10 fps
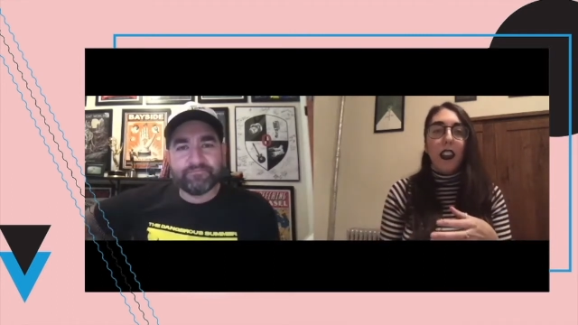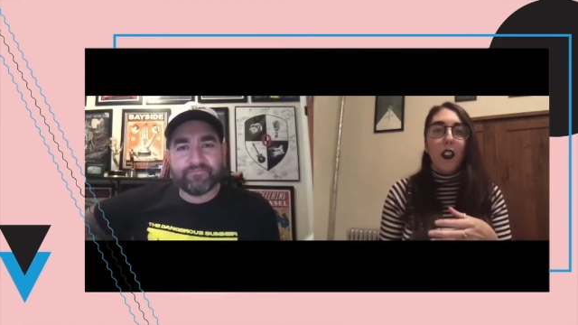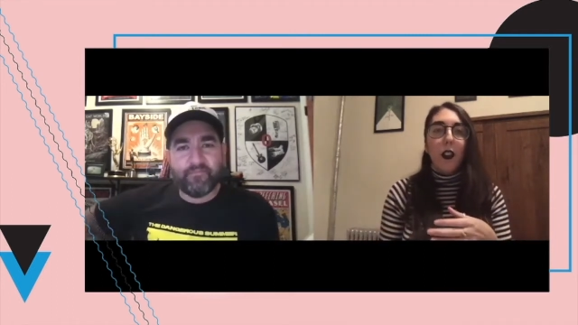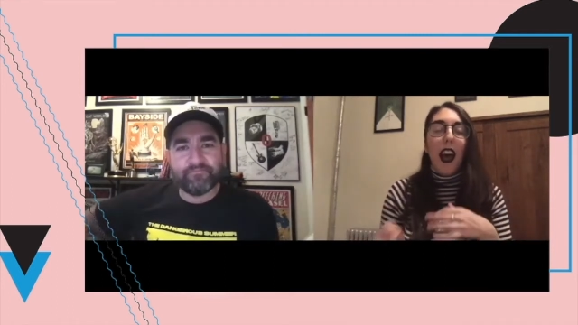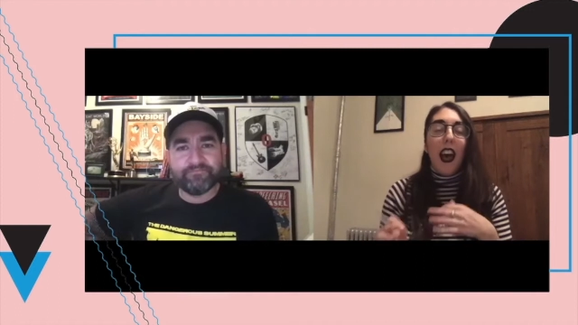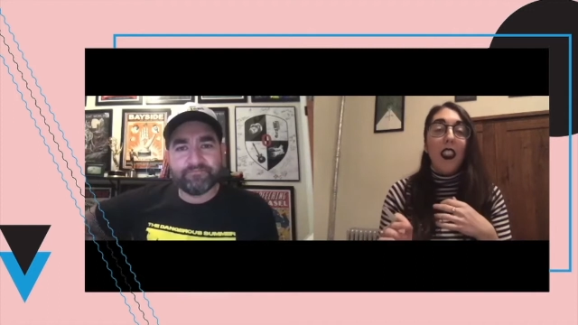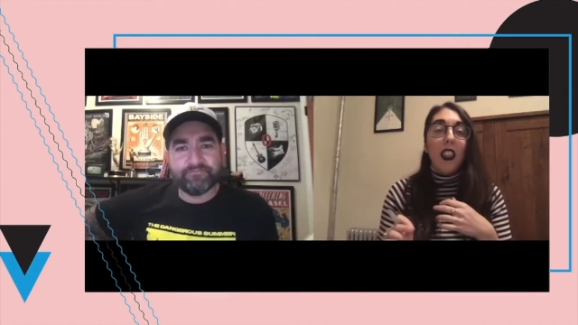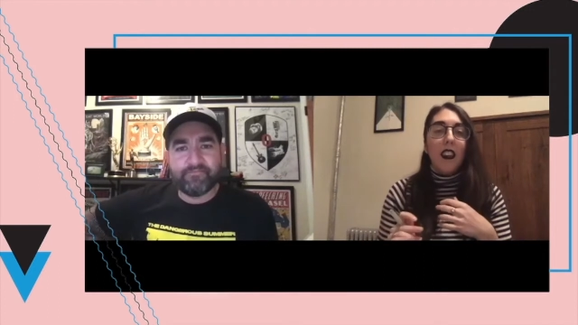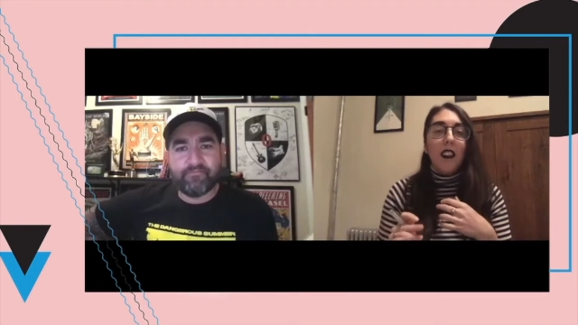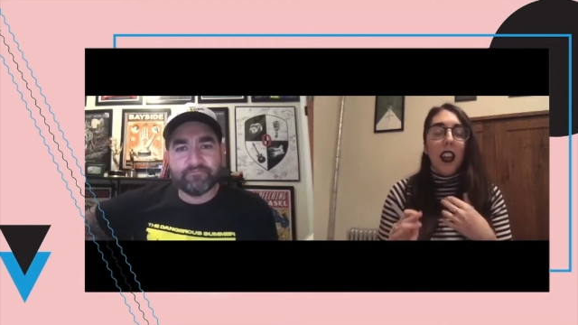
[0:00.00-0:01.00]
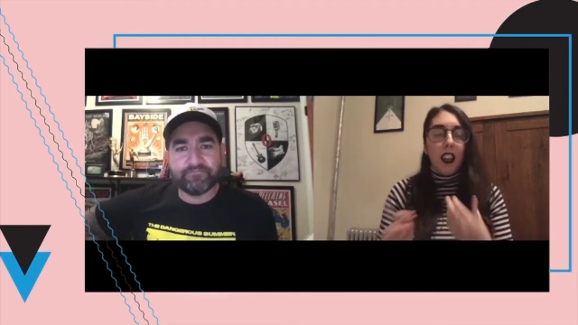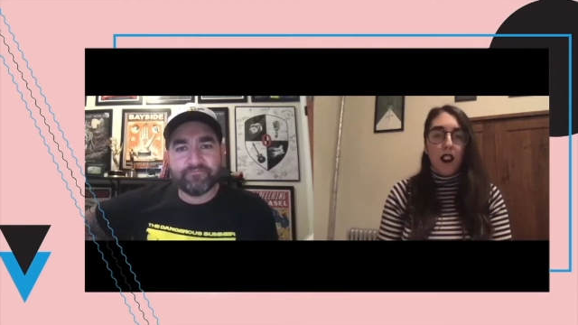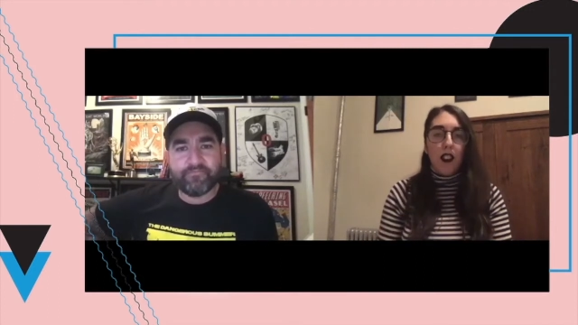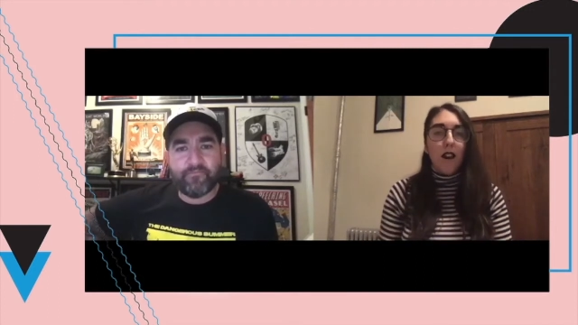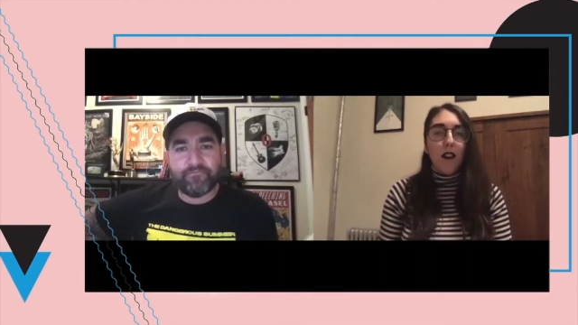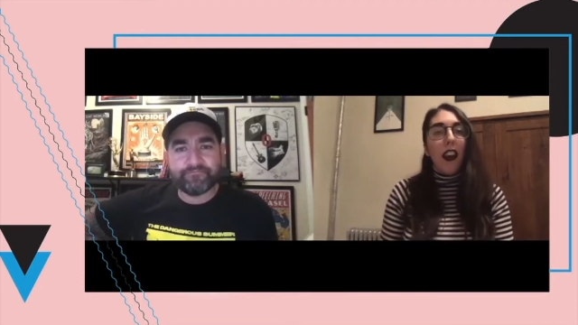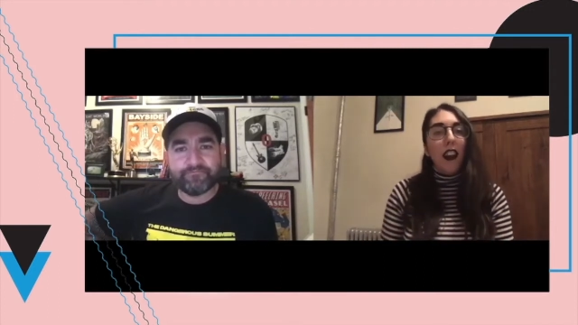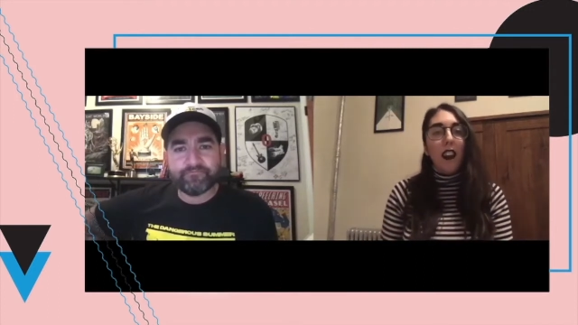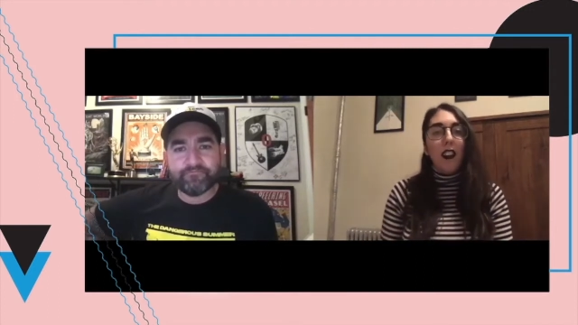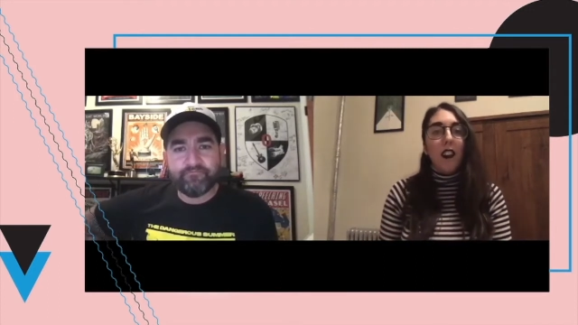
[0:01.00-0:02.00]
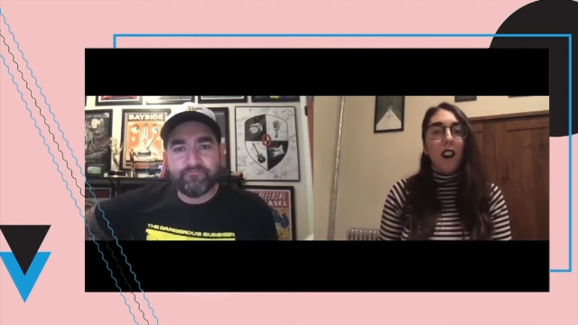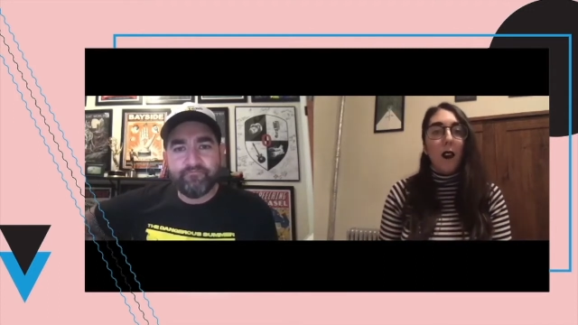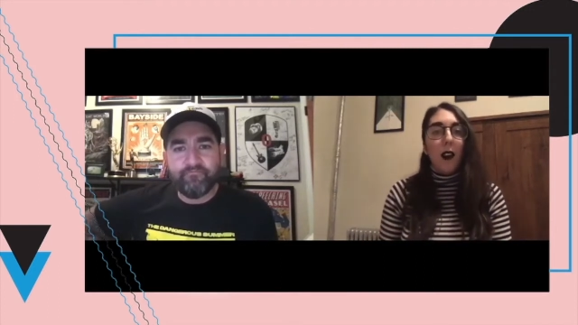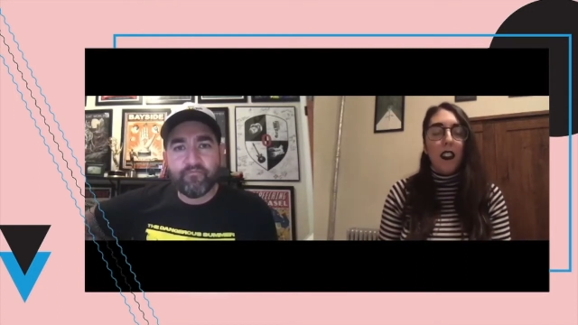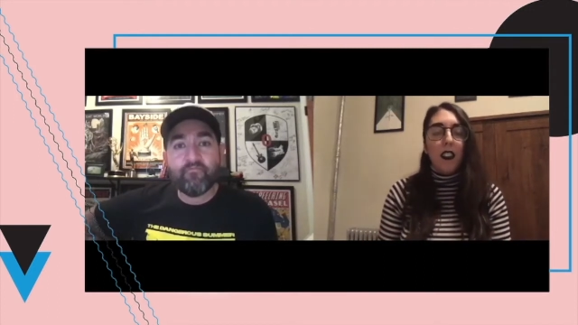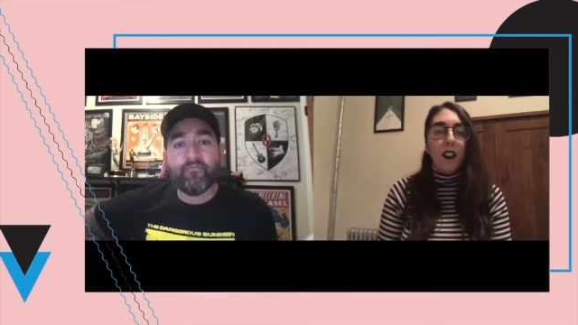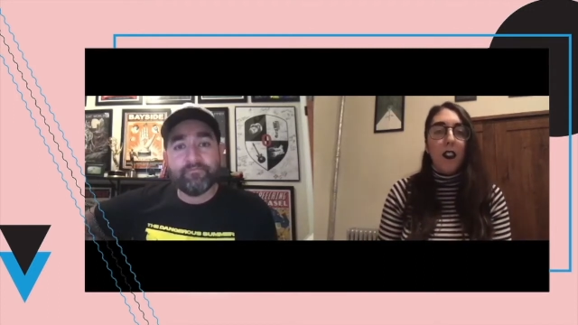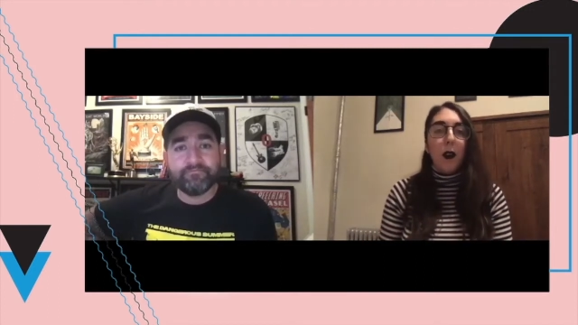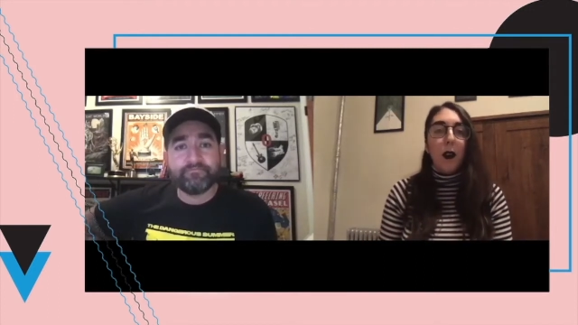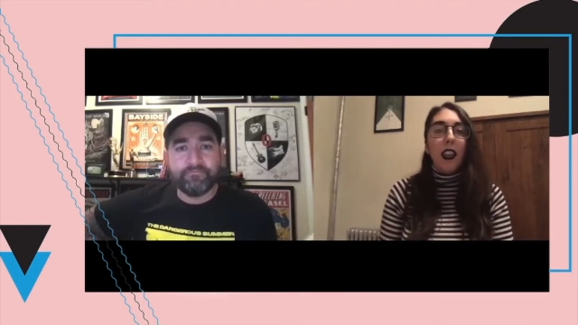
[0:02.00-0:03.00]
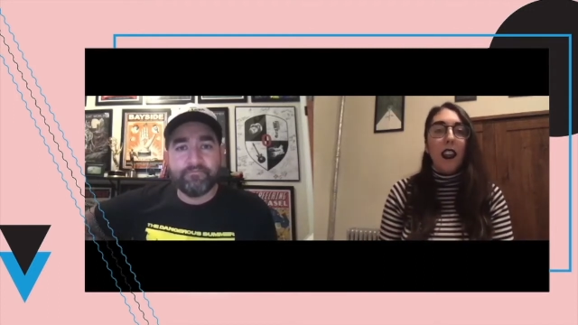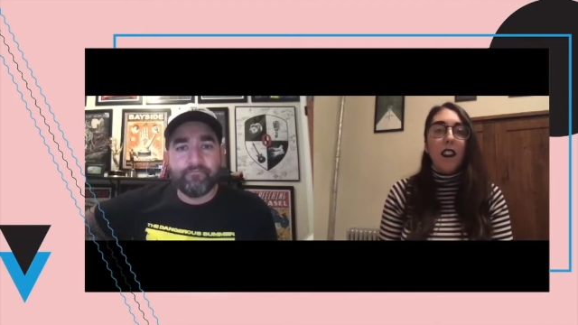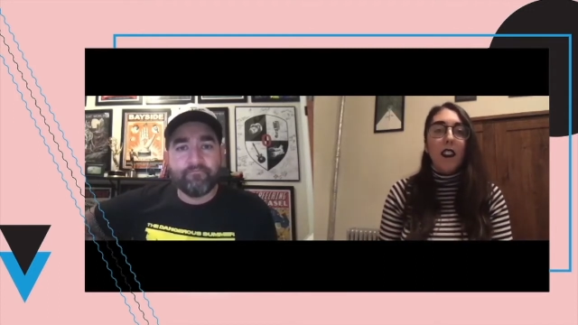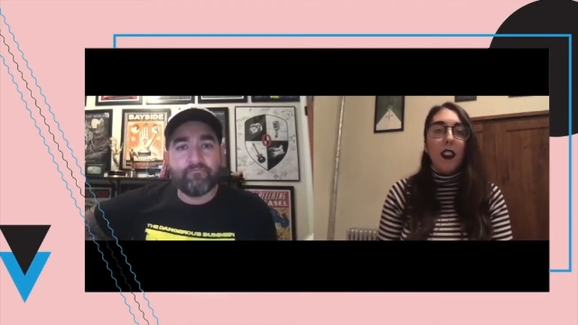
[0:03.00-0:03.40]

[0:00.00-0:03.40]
Speaker 1: you had the intention of writing going into this weekend,